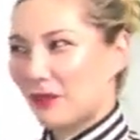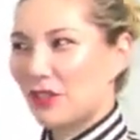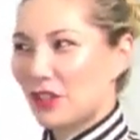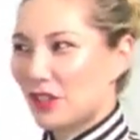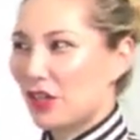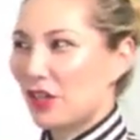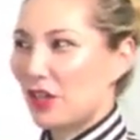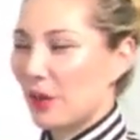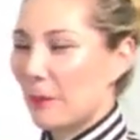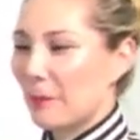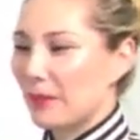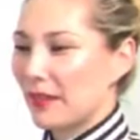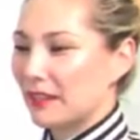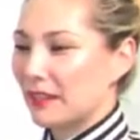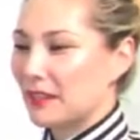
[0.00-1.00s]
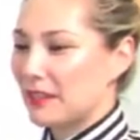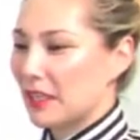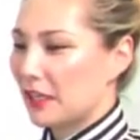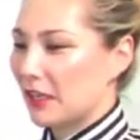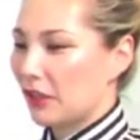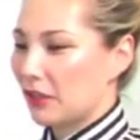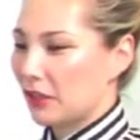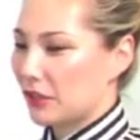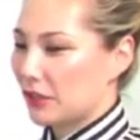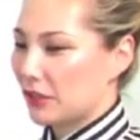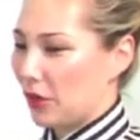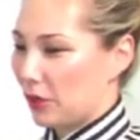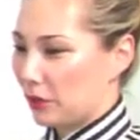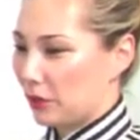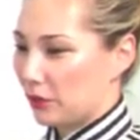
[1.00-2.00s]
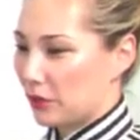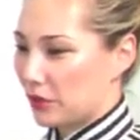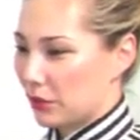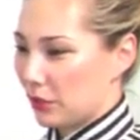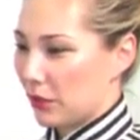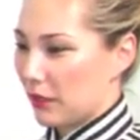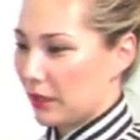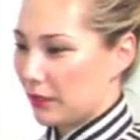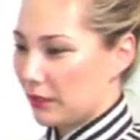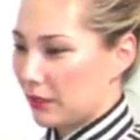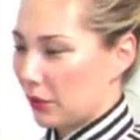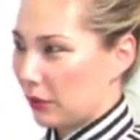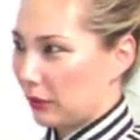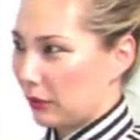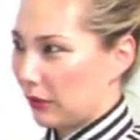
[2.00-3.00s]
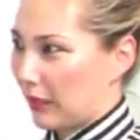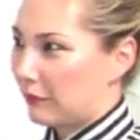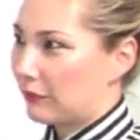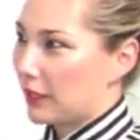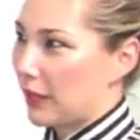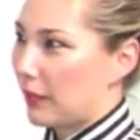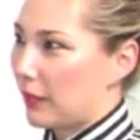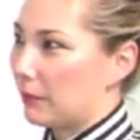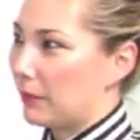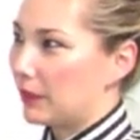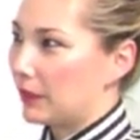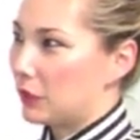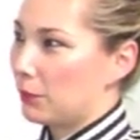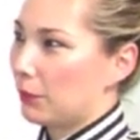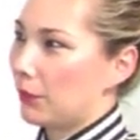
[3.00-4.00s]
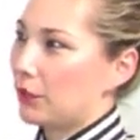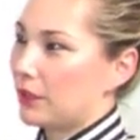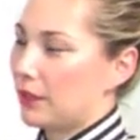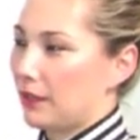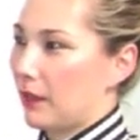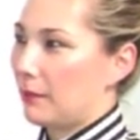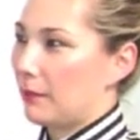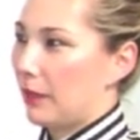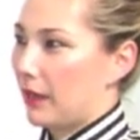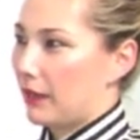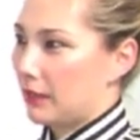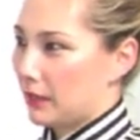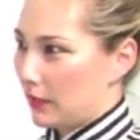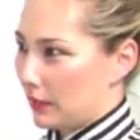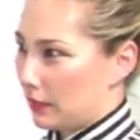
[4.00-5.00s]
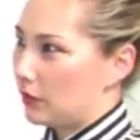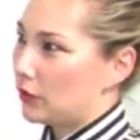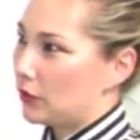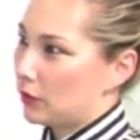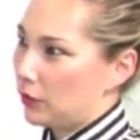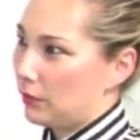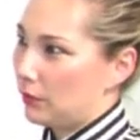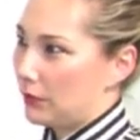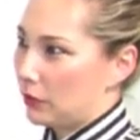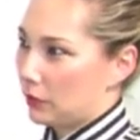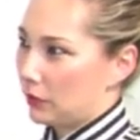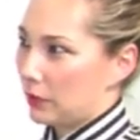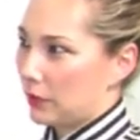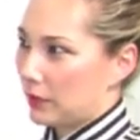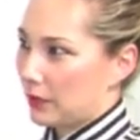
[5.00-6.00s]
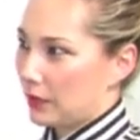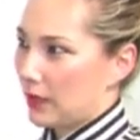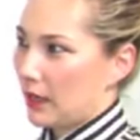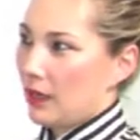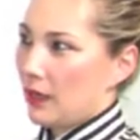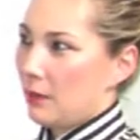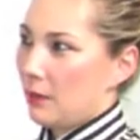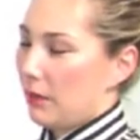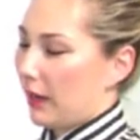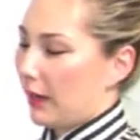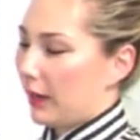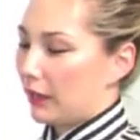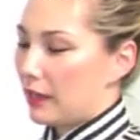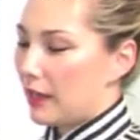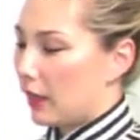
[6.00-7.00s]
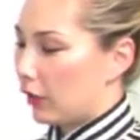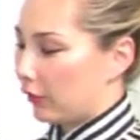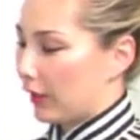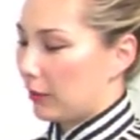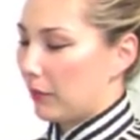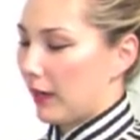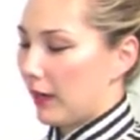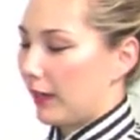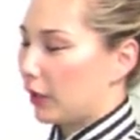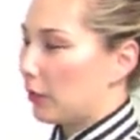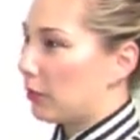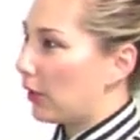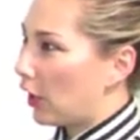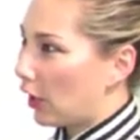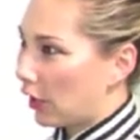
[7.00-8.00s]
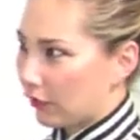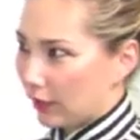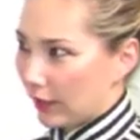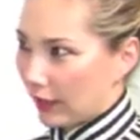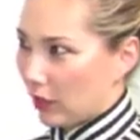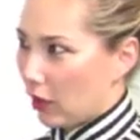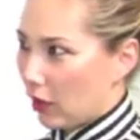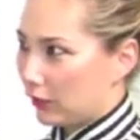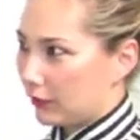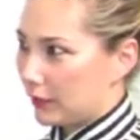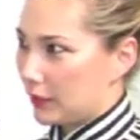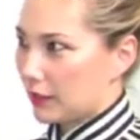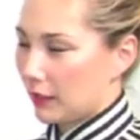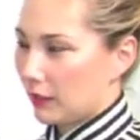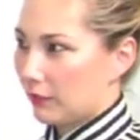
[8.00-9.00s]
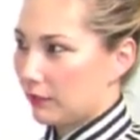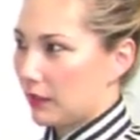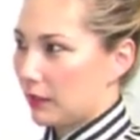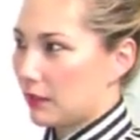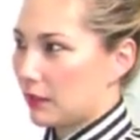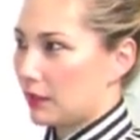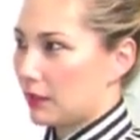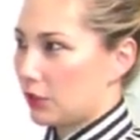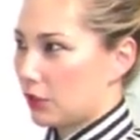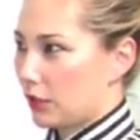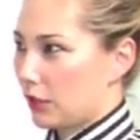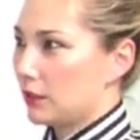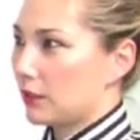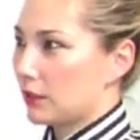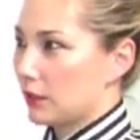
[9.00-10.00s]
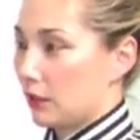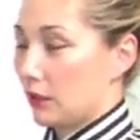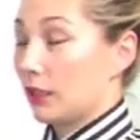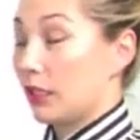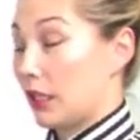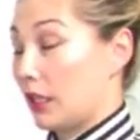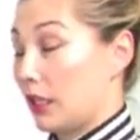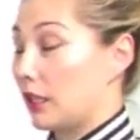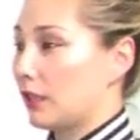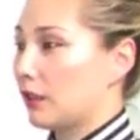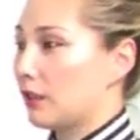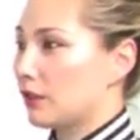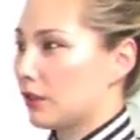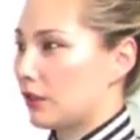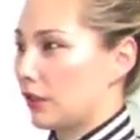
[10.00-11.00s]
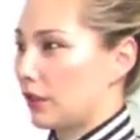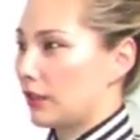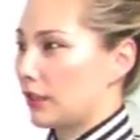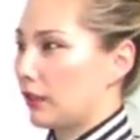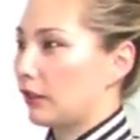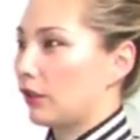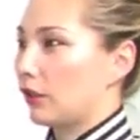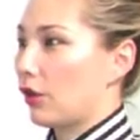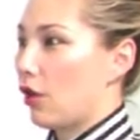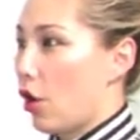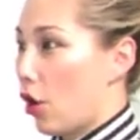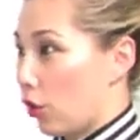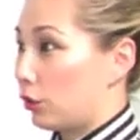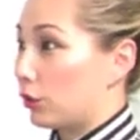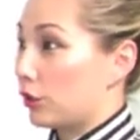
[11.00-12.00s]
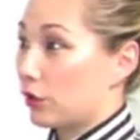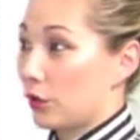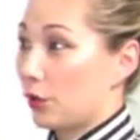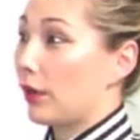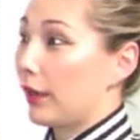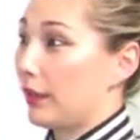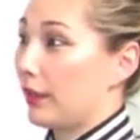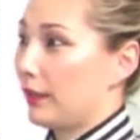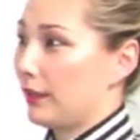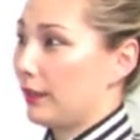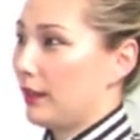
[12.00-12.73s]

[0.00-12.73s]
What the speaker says: for sure, it's taking on its own story and its own lifetime, but each person that buys into Bijules, buying a nail ring, buying a bar ring, all of these kind of things, she and he start telling their own story.